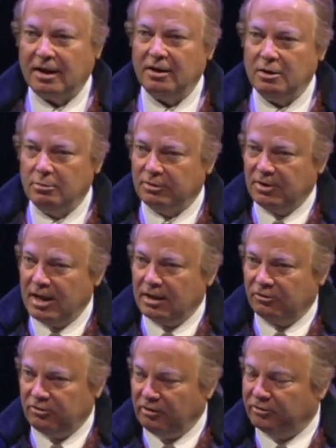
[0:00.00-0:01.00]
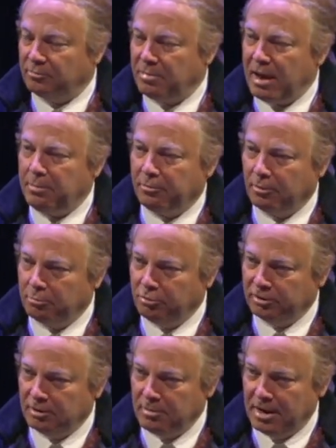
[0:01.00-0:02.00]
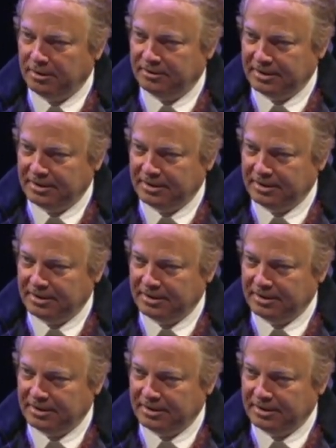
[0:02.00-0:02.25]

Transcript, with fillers: then you would take sheets of paper and put them on